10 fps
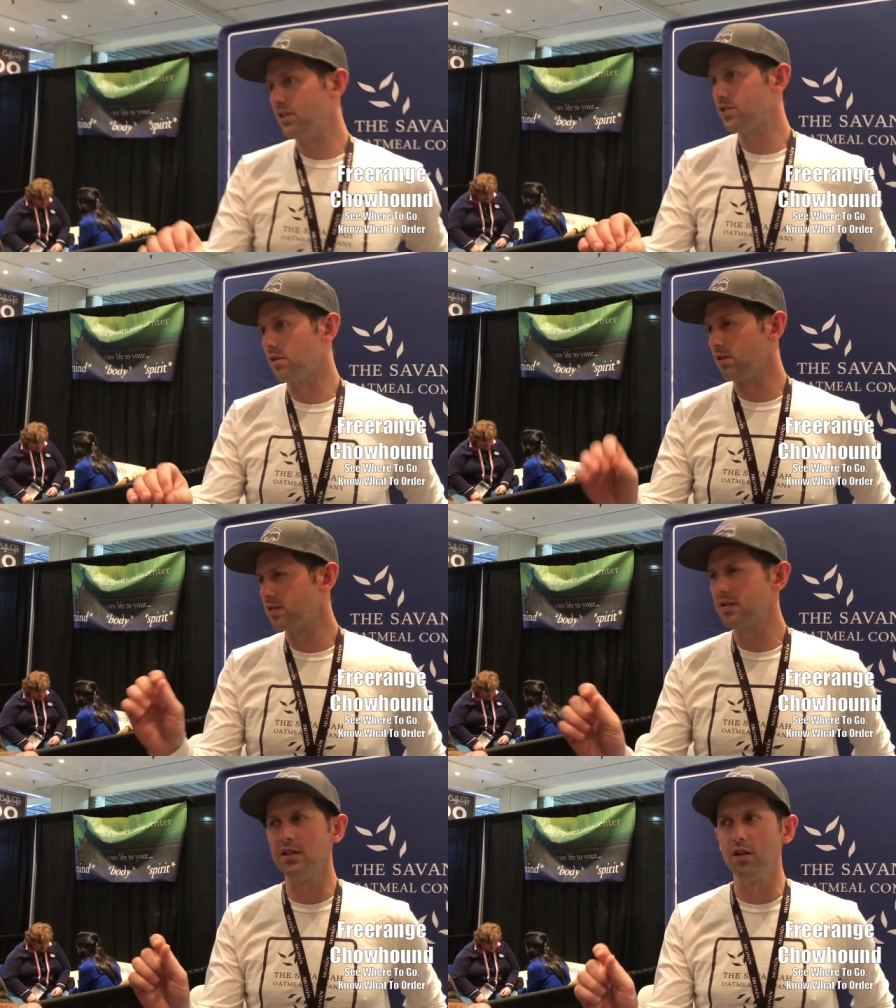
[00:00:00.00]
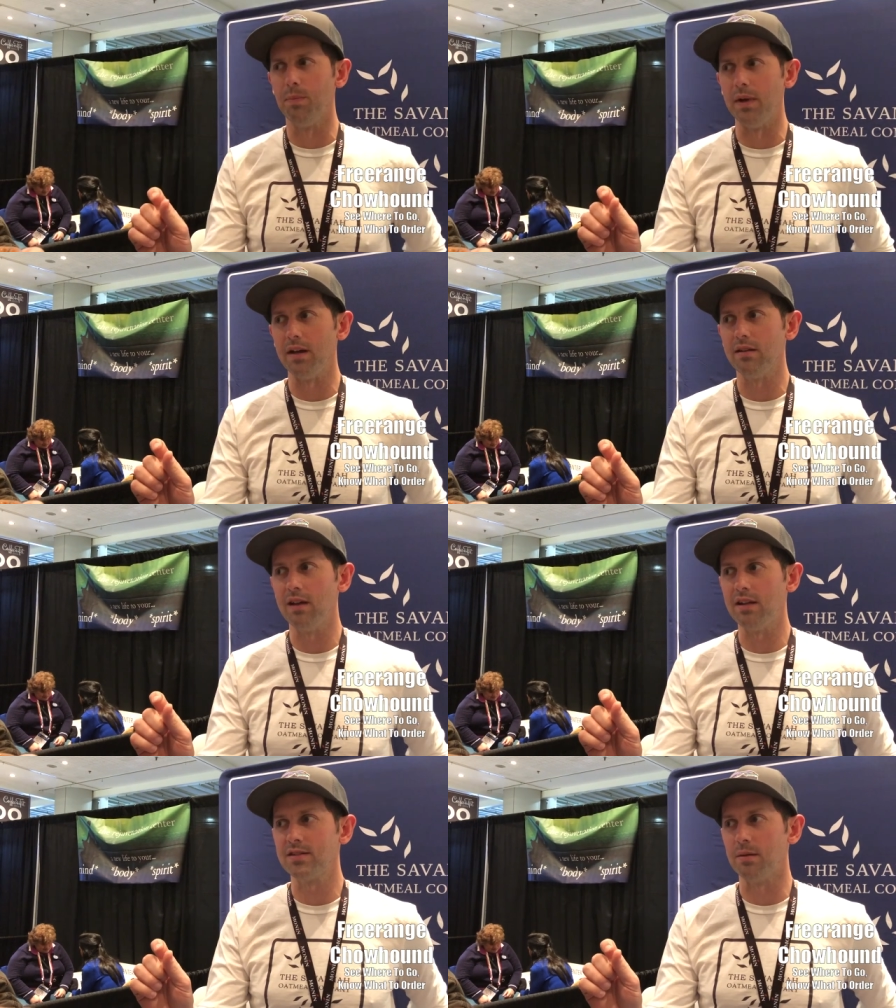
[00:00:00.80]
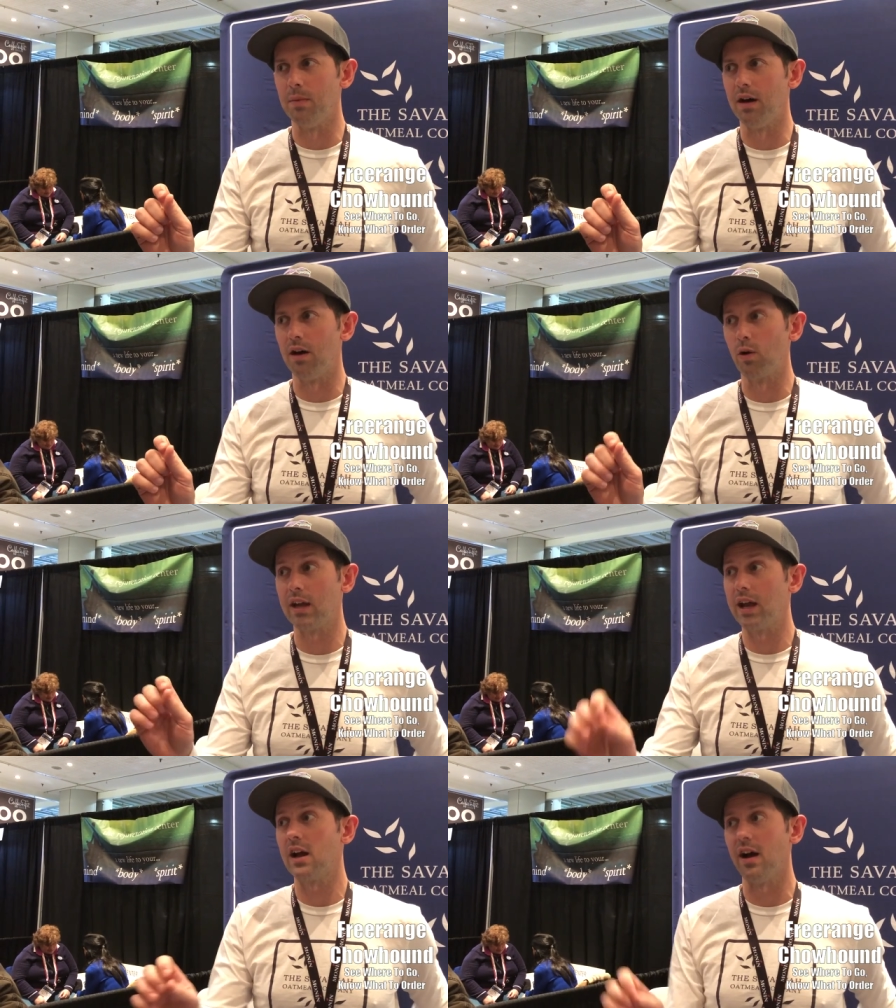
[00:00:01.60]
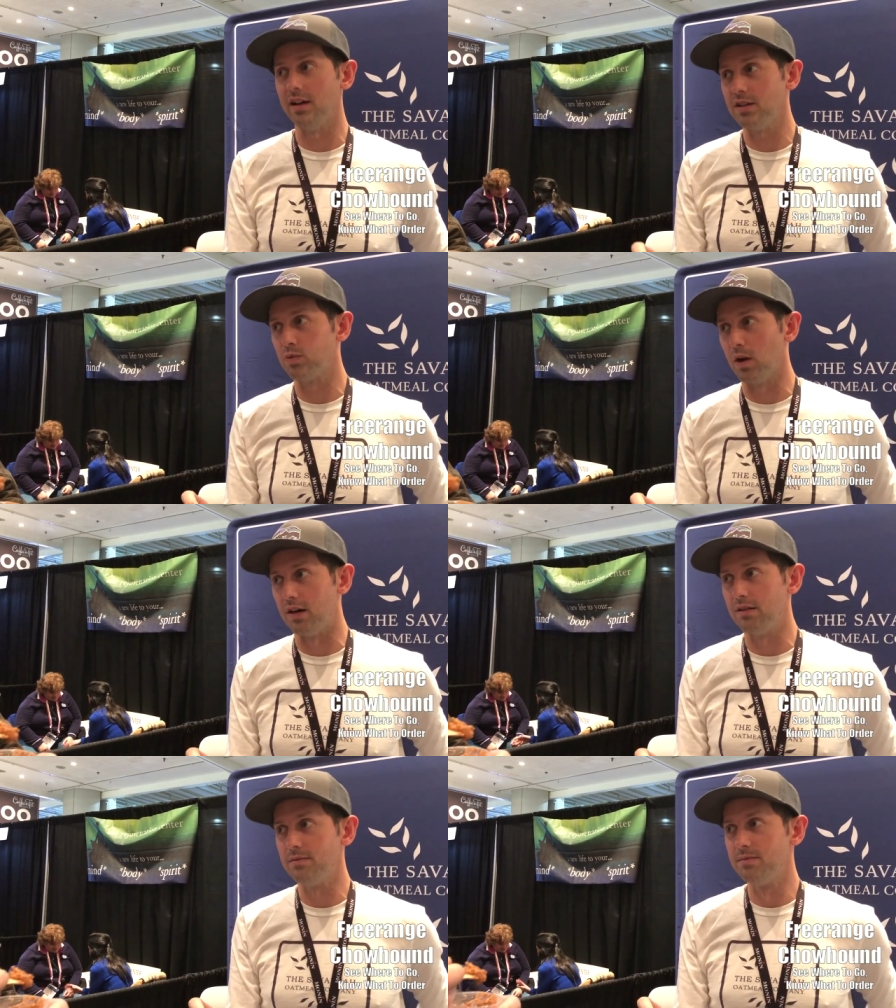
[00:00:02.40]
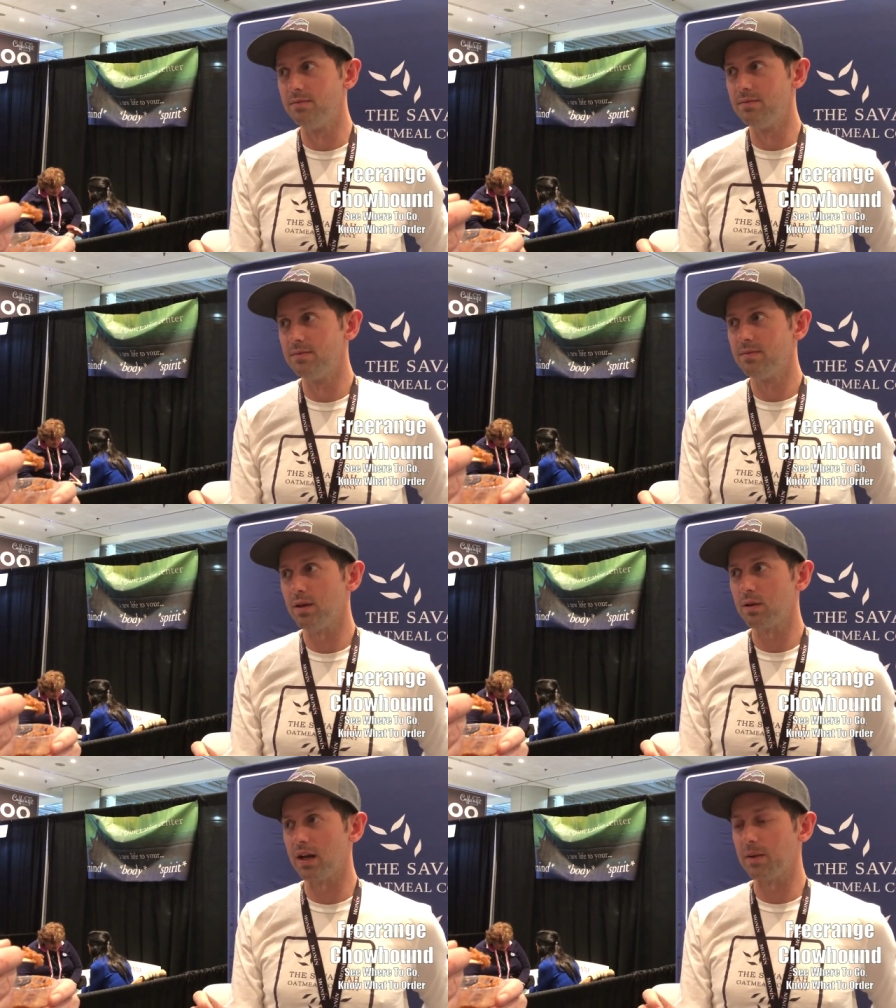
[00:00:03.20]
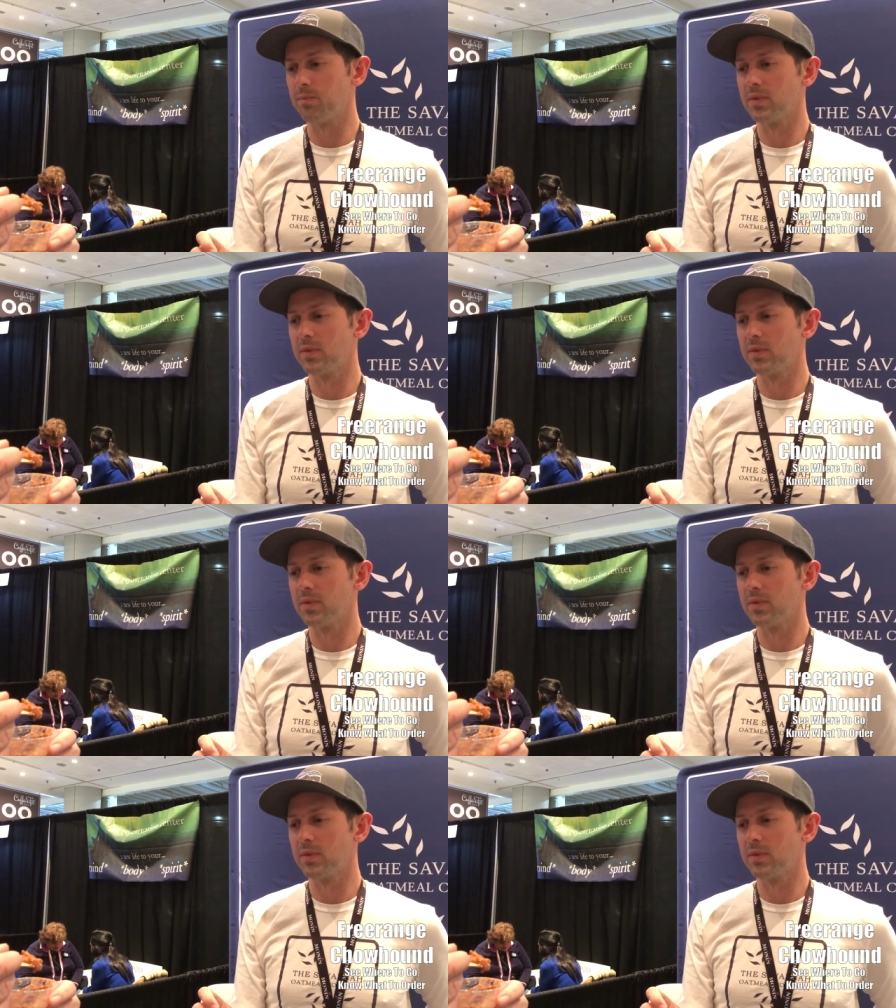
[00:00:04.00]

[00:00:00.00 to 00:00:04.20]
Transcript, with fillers: cane sugar, just a little bit, and some uh, organic honey as well. Okay.